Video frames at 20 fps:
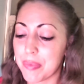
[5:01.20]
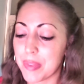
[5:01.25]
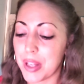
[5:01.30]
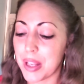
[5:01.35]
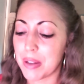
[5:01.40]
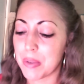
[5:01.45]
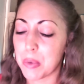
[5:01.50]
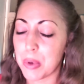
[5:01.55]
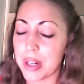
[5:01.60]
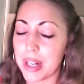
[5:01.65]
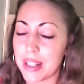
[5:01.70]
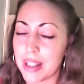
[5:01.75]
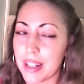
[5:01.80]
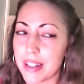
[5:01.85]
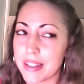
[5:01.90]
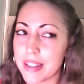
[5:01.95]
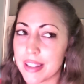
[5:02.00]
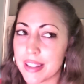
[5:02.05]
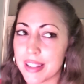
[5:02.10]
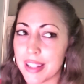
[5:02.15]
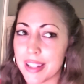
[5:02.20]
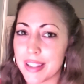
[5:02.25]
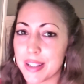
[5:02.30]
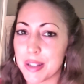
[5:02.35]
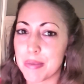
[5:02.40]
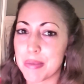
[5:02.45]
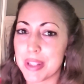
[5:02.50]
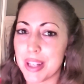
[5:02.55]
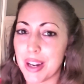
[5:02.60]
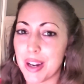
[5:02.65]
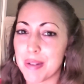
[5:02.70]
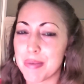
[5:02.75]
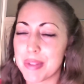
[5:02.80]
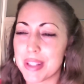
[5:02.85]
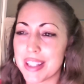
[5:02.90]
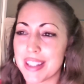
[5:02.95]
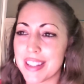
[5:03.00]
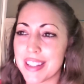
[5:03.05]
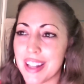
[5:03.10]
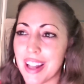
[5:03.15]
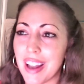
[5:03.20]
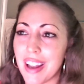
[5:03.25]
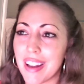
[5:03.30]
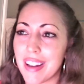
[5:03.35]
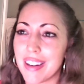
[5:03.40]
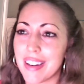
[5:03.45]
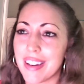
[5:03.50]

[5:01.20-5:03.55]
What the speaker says: what I like to say sometimes is that